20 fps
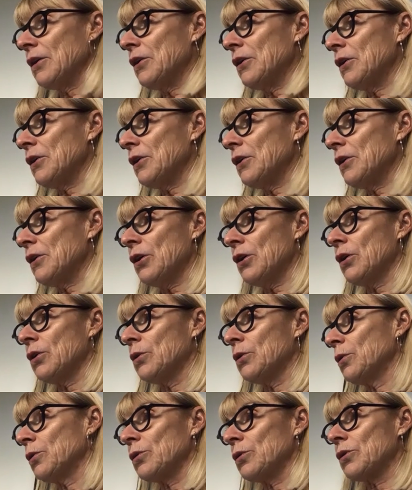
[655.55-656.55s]
you
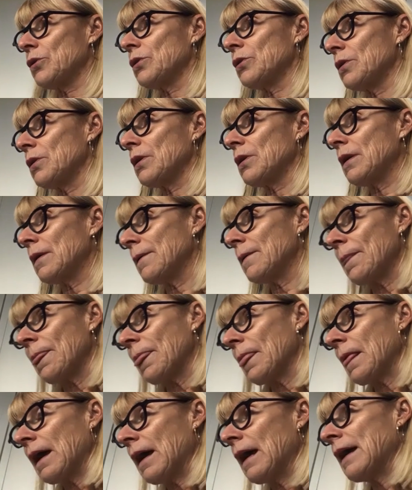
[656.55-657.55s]
know,
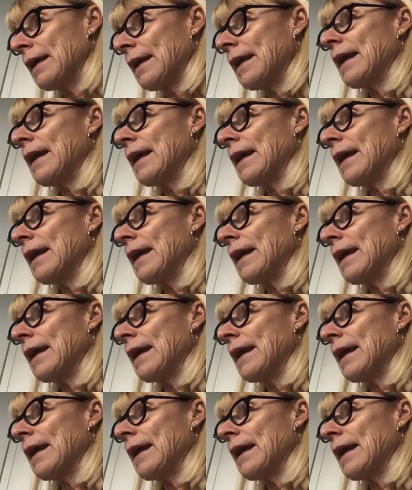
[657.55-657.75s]
I